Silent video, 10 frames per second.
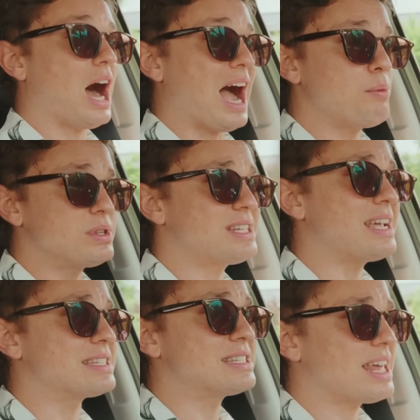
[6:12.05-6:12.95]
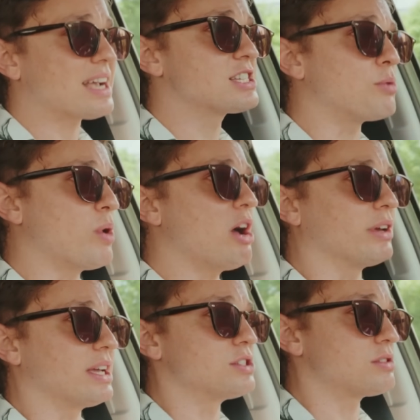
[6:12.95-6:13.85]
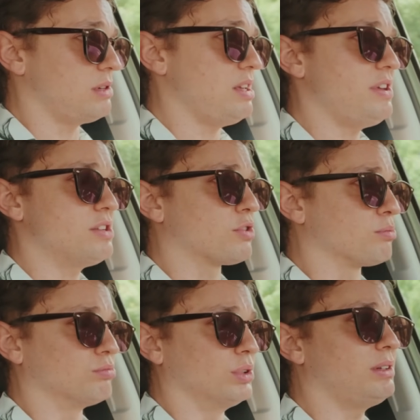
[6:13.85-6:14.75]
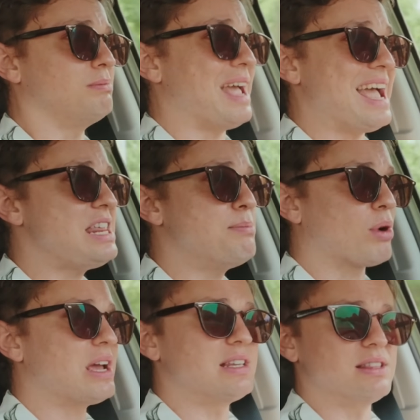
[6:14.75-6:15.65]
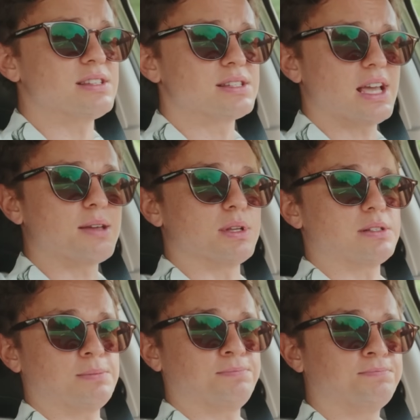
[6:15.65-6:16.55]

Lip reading: I would say it stacks up well against EVs from really any brand in this segment.